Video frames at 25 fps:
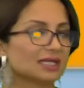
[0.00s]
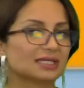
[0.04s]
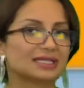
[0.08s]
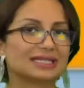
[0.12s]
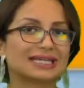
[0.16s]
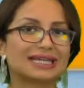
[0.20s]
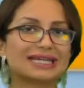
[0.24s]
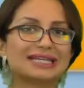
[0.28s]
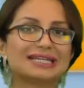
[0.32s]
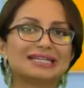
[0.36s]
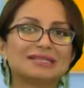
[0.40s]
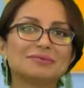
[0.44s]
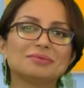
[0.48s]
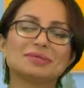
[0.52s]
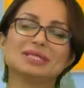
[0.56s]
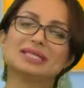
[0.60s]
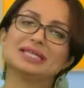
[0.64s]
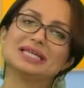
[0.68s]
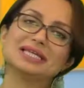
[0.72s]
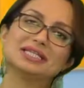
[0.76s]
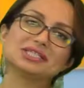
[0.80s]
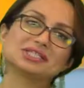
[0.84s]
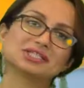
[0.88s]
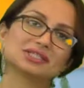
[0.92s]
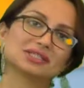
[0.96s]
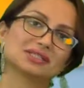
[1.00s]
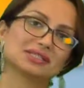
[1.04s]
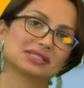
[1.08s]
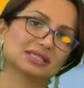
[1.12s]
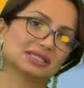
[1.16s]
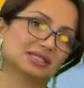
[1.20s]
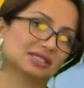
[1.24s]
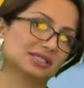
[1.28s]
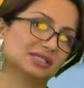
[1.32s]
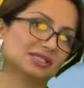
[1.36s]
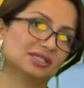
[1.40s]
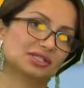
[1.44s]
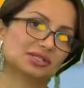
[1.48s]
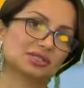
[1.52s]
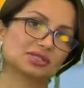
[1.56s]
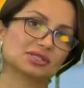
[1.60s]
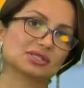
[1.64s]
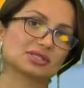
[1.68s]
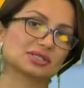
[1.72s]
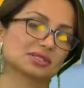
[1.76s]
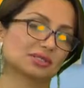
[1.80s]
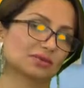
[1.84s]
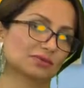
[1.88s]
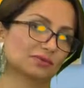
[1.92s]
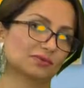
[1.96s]
the elimination technique
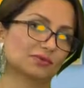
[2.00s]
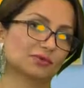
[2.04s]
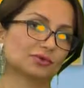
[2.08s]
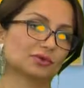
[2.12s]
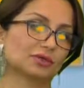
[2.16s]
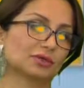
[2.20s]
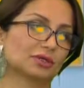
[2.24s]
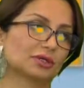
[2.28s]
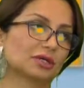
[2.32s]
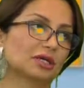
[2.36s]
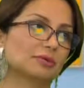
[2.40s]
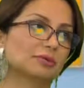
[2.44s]
doesn't work.